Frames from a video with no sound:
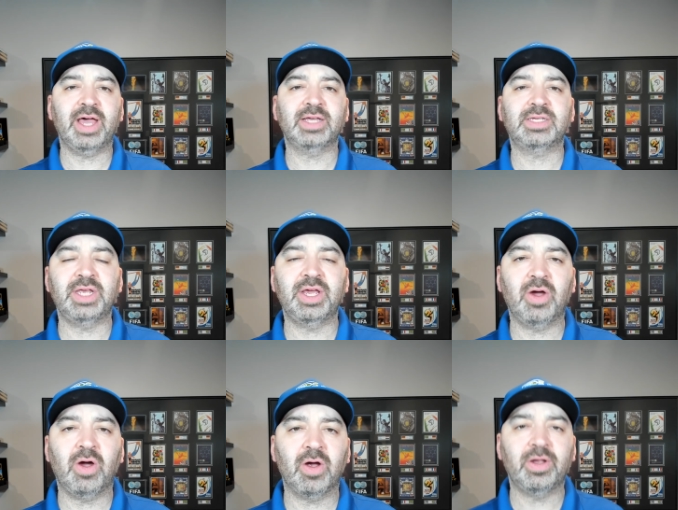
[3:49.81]
SD
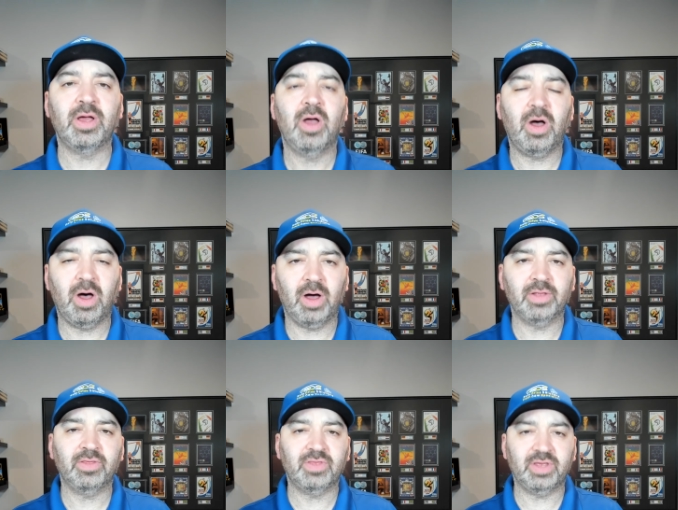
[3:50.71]
card
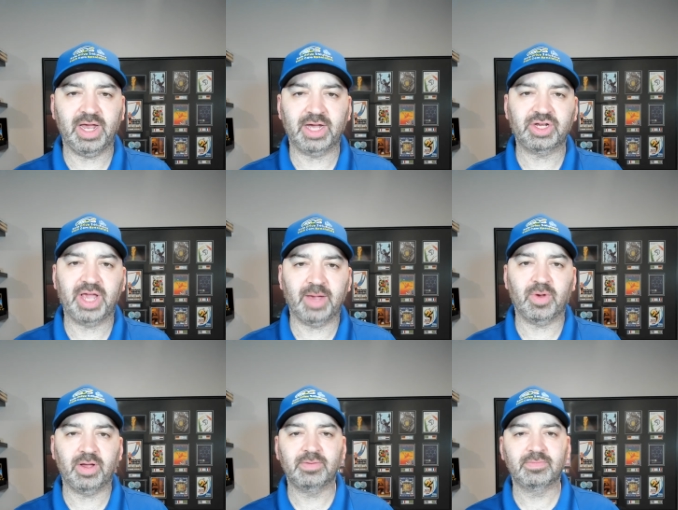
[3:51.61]
on the dash camera.